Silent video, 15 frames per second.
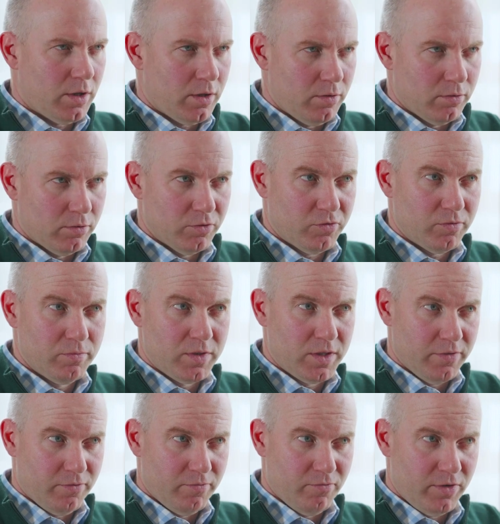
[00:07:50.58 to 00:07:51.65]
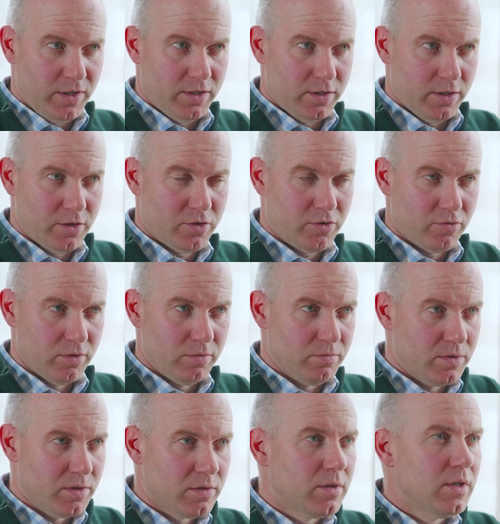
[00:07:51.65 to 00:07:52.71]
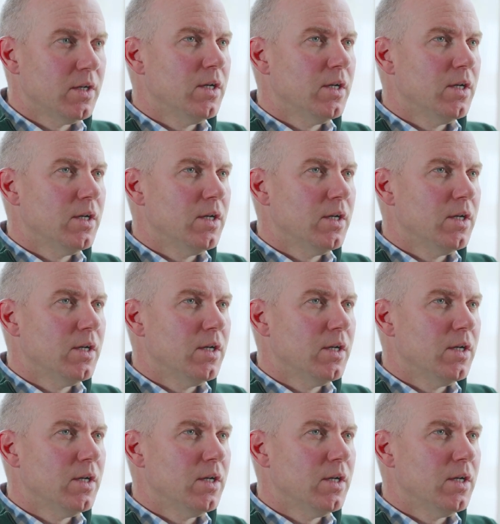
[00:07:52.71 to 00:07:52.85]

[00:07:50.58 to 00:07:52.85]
cohorts from different research groups,